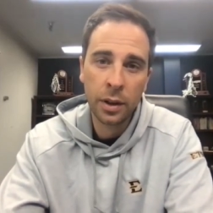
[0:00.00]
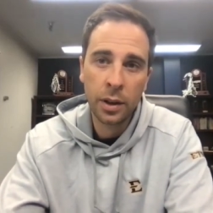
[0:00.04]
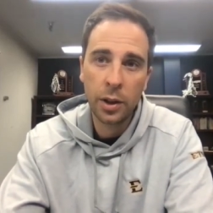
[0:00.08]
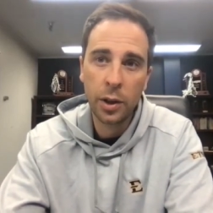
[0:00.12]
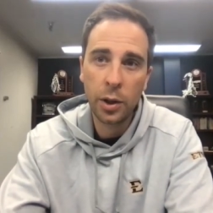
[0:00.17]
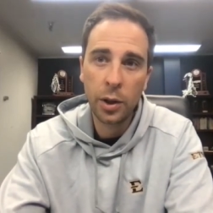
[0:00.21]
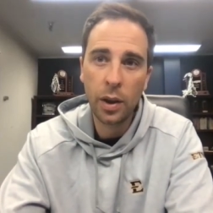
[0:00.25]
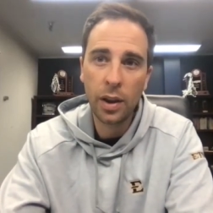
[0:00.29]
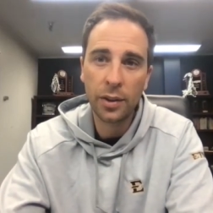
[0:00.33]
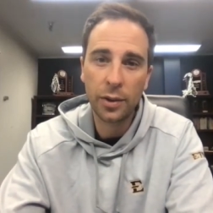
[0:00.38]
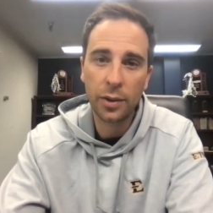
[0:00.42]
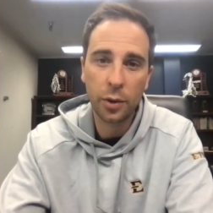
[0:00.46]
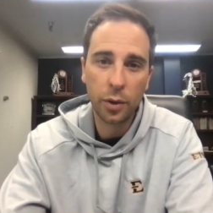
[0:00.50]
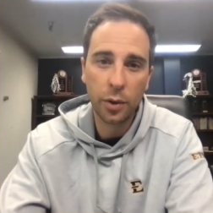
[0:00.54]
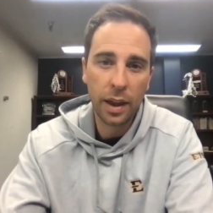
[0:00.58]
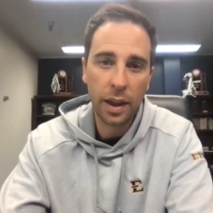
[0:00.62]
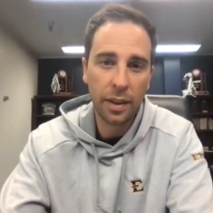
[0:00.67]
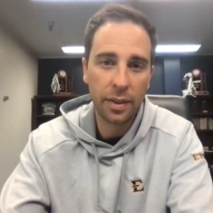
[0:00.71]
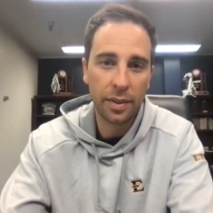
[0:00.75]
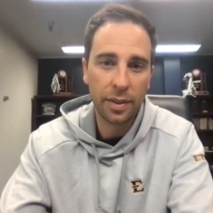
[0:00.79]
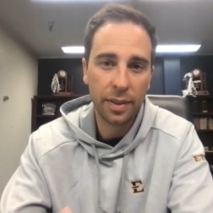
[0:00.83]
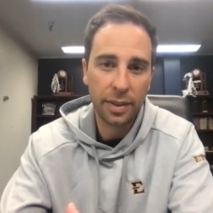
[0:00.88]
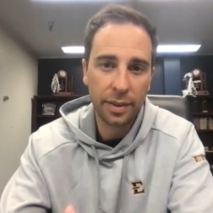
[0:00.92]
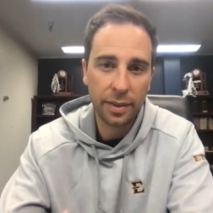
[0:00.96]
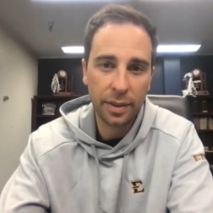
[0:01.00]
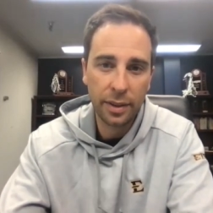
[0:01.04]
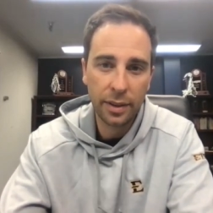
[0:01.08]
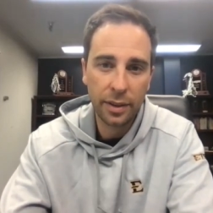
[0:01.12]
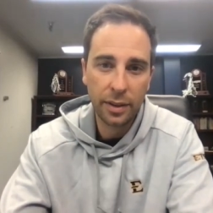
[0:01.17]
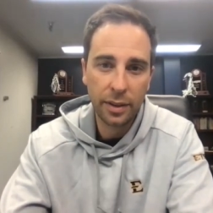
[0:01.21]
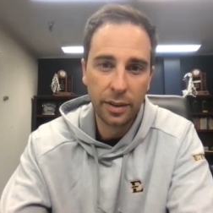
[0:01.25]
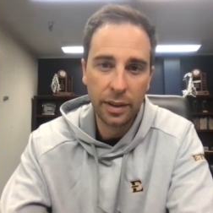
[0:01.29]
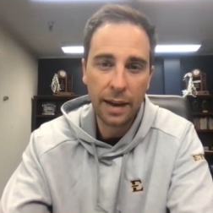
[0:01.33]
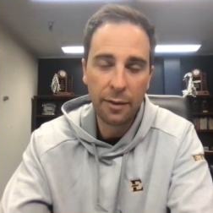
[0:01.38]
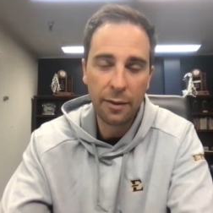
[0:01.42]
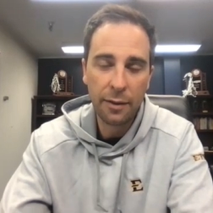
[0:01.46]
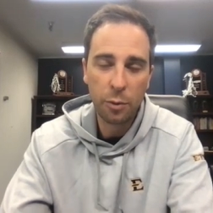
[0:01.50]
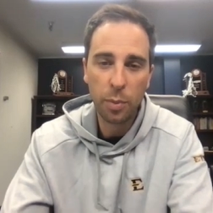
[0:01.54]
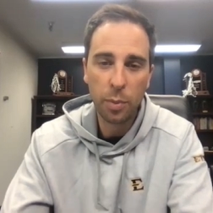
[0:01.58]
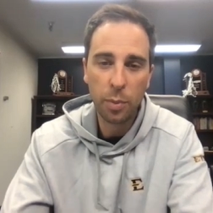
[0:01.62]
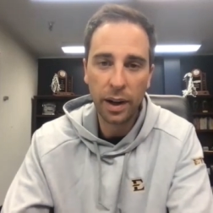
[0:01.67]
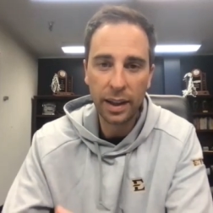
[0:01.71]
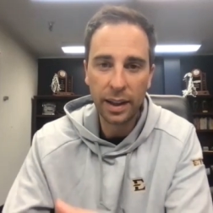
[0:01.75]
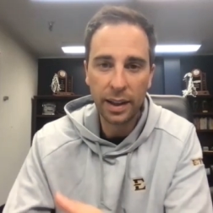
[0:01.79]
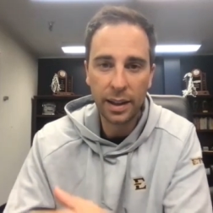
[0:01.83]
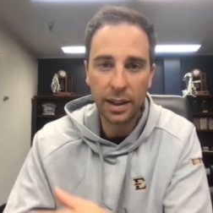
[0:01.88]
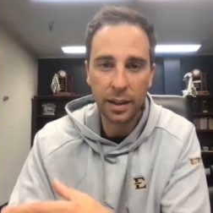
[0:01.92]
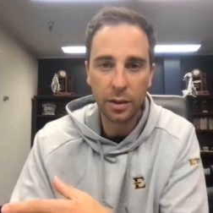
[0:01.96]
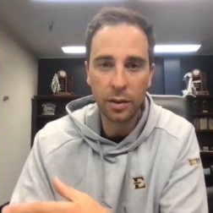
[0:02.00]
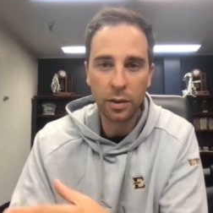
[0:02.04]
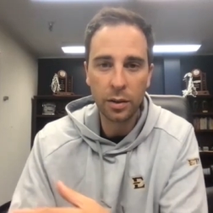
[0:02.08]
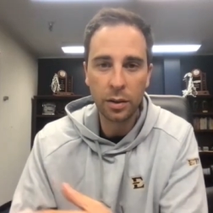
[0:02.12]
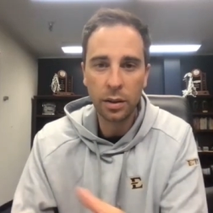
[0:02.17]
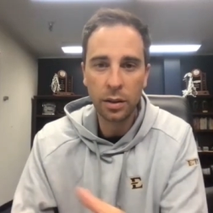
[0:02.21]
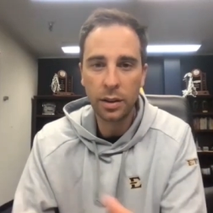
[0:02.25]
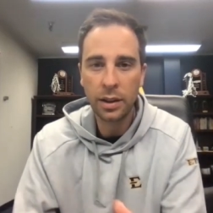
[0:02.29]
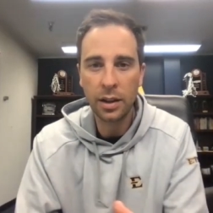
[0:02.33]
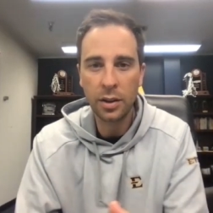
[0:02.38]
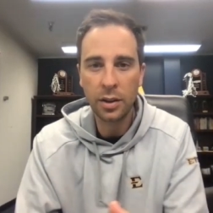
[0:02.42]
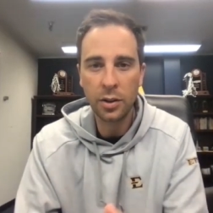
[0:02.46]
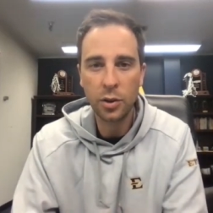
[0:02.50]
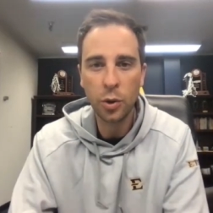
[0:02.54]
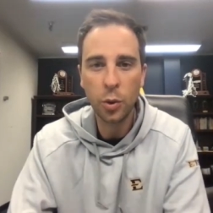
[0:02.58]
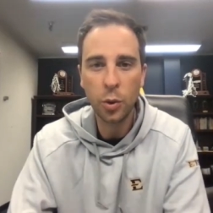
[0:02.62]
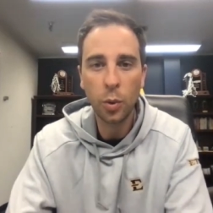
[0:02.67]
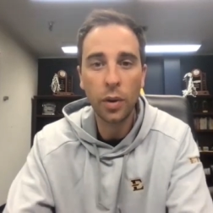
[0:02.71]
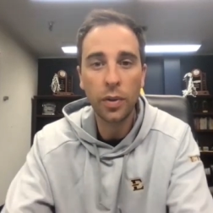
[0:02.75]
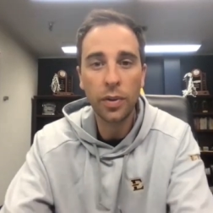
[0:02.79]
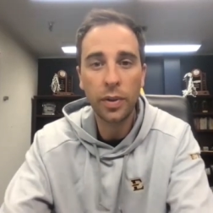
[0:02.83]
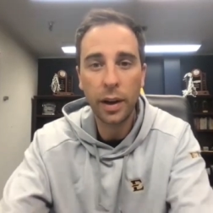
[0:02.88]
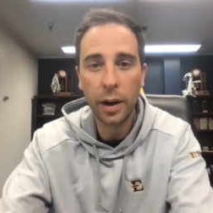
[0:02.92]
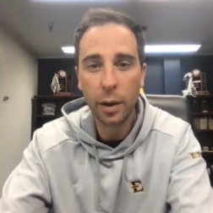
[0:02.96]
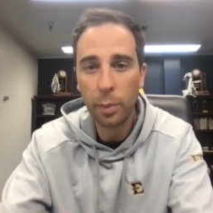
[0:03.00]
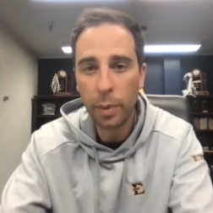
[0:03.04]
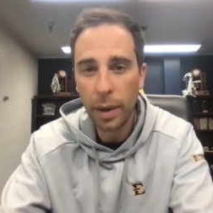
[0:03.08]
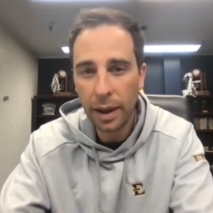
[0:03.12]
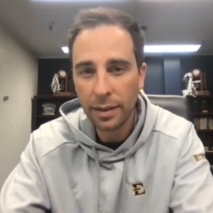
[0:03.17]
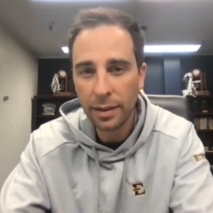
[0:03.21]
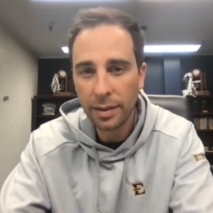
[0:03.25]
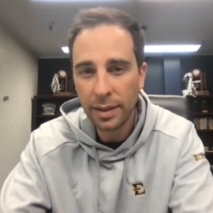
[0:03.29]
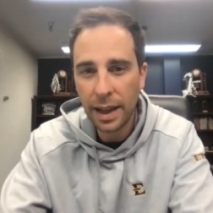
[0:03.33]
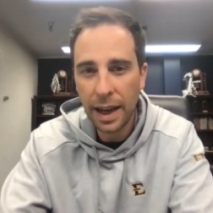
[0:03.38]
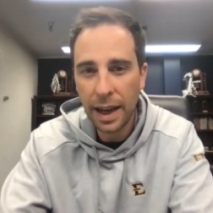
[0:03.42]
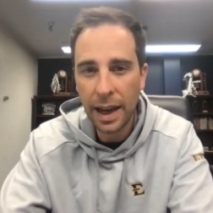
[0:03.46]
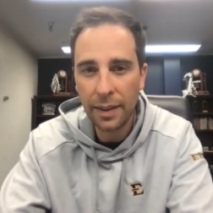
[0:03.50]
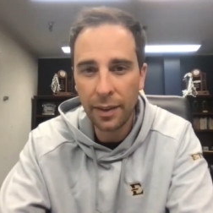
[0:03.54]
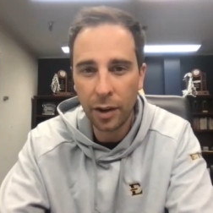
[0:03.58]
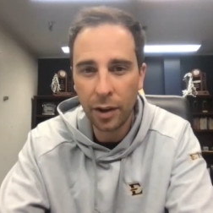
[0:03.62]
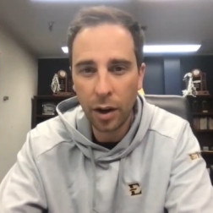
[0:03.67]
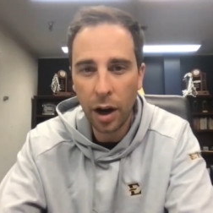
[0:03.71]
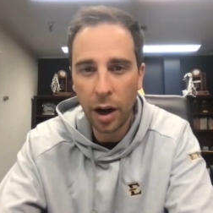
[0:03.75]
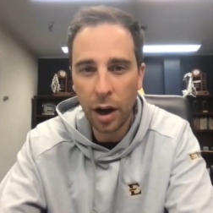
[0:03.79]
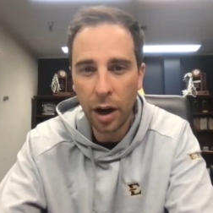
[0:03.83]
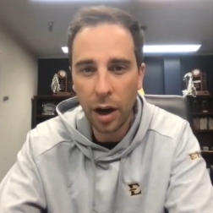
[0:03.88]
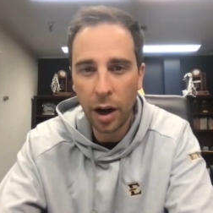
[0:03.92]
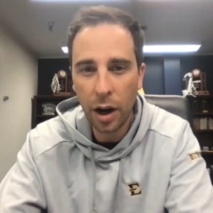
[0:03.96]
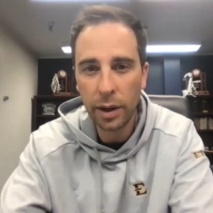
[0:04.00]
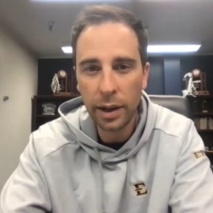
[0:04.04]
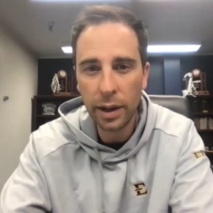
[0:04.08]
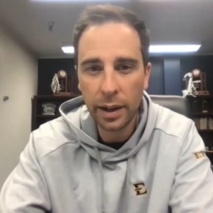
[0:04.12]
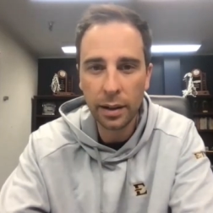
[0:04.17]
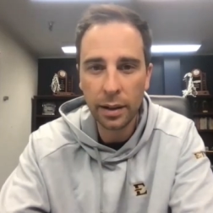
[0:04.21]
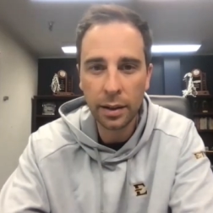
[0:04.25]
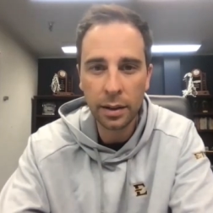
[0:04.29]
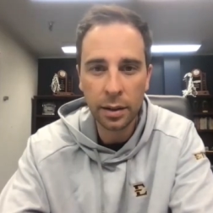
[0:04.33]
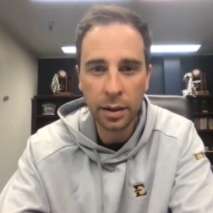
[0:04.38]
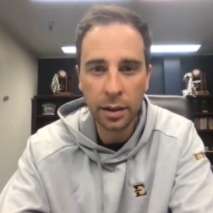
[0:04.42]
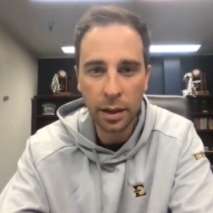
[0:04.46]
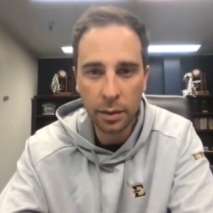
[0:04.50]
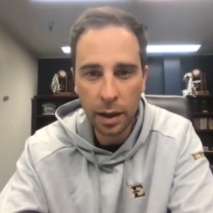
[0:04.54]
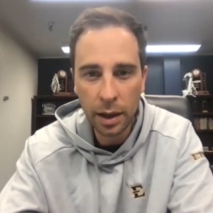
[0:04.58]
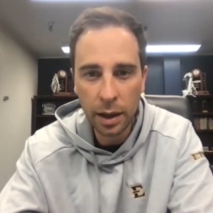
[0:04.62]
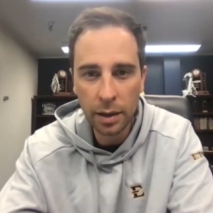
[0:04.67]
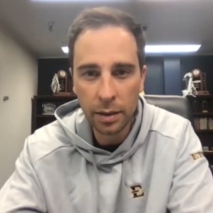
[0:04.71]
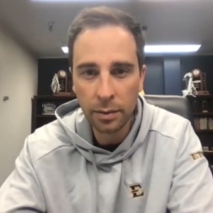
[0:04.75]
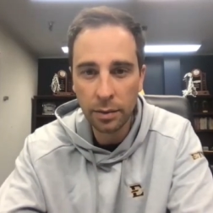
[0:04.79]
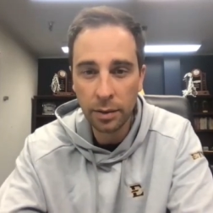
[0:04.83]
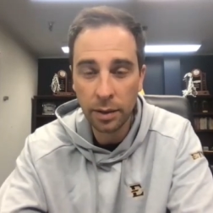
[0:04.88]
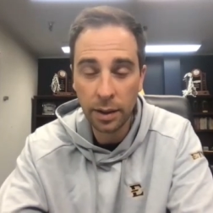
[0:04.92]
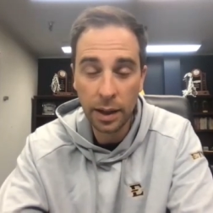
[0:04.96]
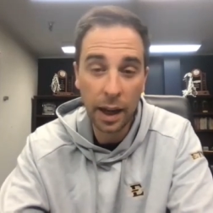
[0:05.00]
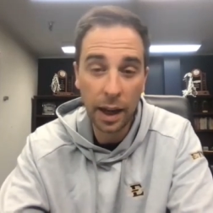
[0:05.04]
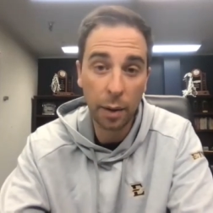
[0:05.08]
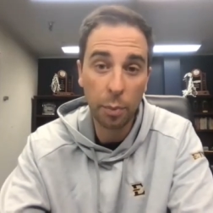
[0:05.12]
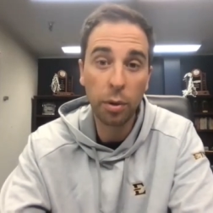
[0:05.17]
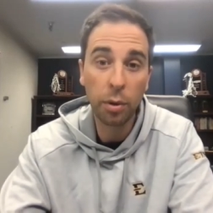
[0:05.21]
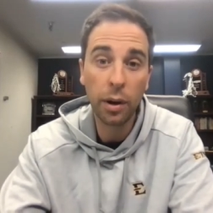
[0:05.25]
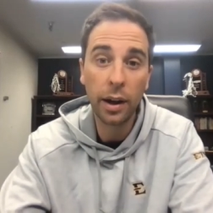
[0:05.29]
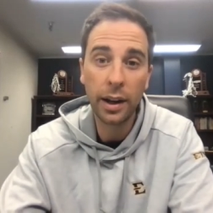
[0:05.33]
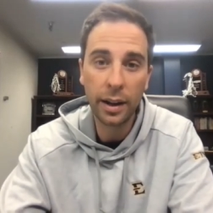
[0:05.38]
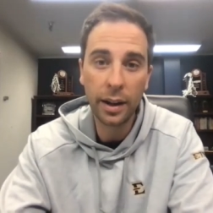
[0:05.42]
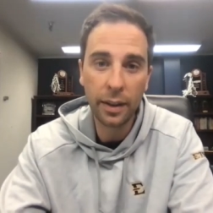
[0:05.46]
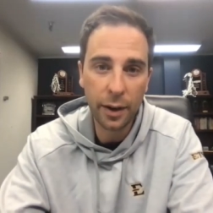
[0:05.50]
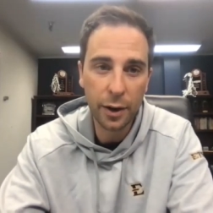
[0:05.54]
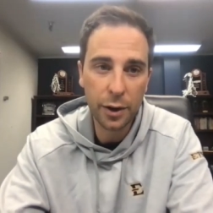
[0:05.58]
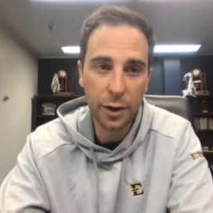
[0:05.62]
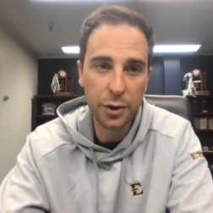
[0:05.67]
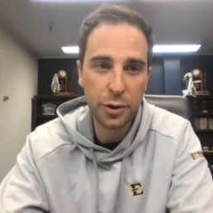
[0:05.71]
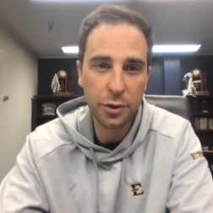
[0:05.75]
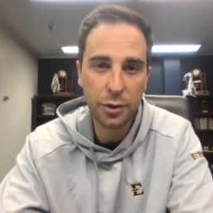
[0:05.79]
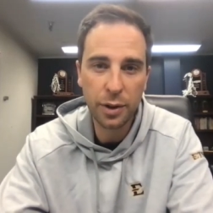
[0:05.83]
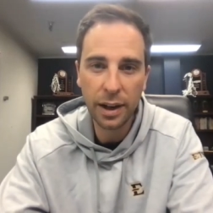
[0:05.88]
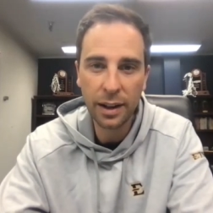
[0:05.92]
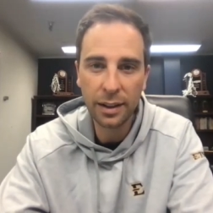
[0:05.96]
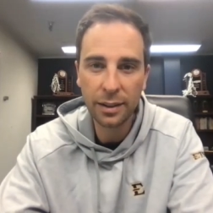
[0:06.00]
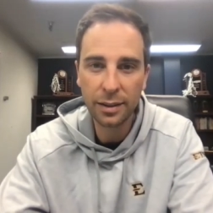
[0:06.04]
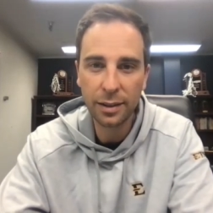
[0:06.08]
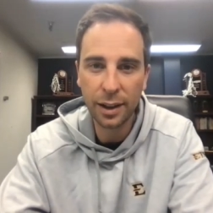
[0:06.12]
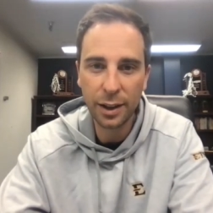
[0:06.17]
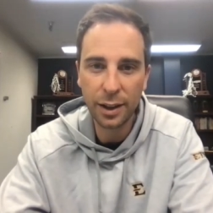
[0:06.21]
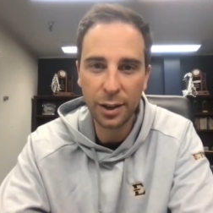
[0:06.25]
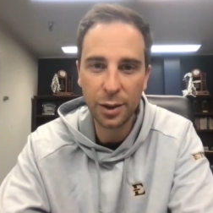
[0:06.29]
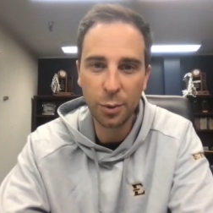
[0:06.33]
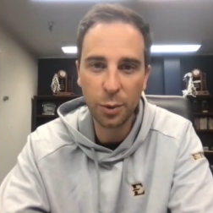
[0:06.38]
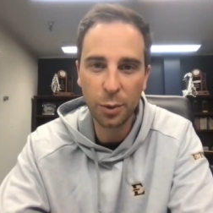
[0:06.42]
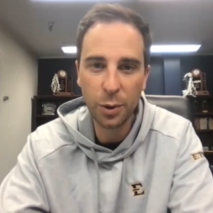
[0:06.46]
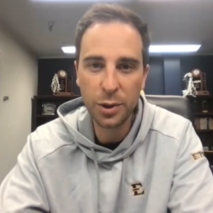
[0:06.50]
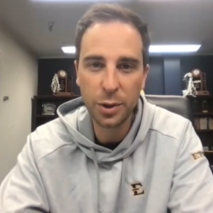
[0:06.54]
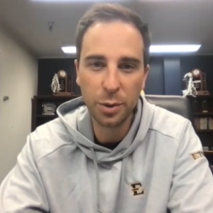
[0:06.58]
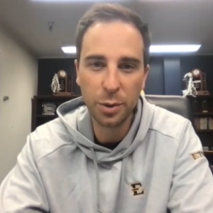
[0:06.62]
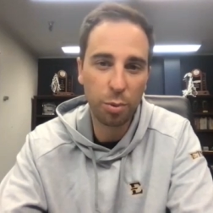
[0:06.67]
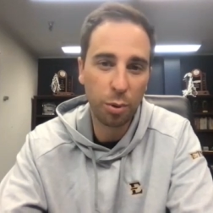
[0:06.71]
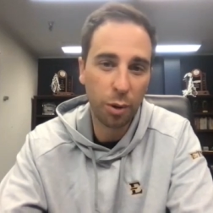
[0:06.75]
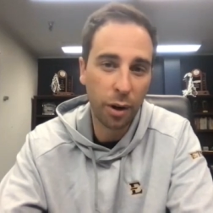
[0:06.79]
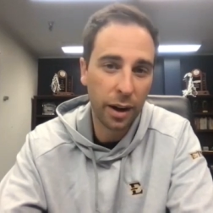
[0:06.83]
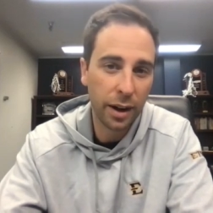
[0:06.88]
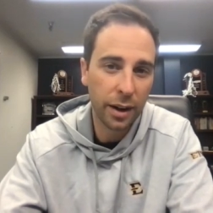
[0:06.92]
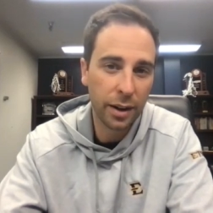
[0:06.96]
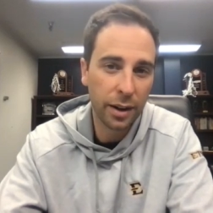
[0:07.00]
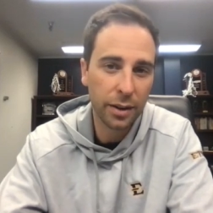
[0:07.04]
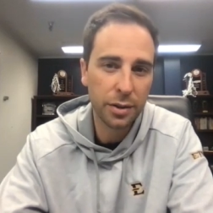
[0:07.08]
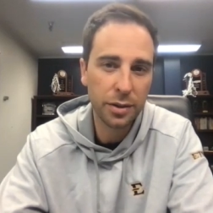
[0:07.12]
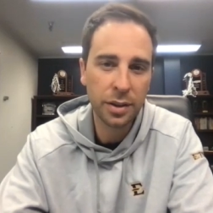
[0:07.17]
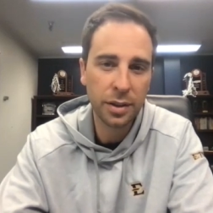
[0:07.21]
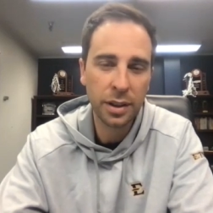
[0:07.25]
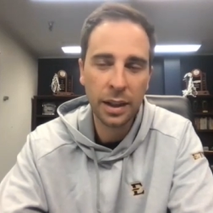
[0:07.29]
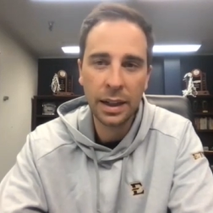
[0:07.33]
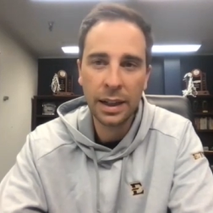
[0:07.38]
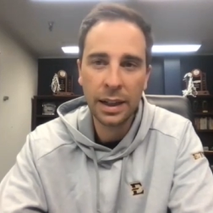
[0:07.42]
you know, that so that everybody can can do what they're best at and they're operating and, and kind of play into their strengths like you would your players,